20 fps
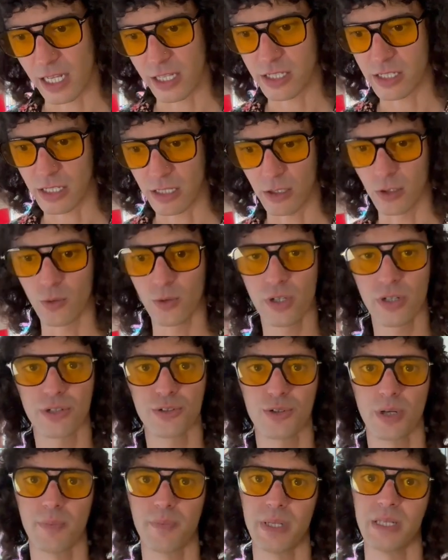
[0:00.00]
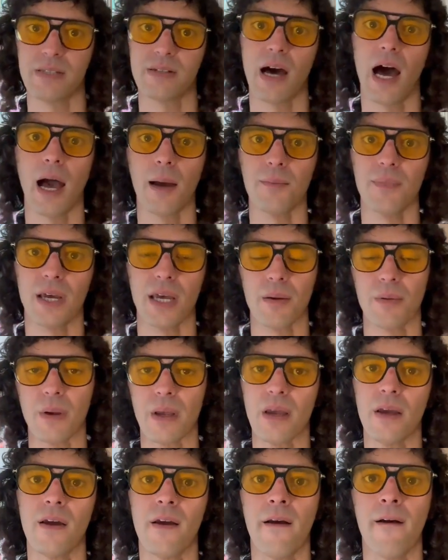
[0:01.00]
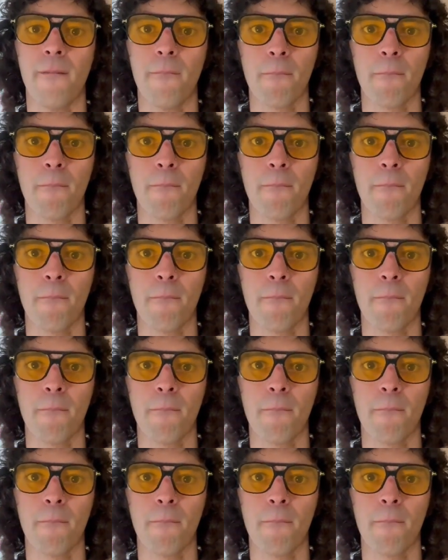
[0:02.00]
it's lunar tripping time, baby.